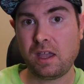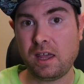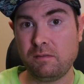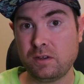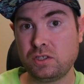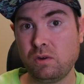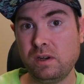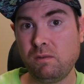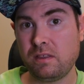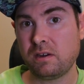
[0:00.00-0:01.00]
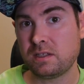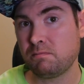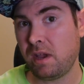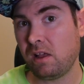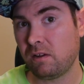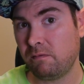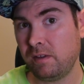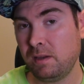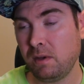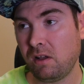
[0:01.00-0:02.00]
and if it's showing whether it's male or
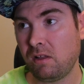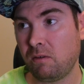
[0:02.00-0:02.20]
female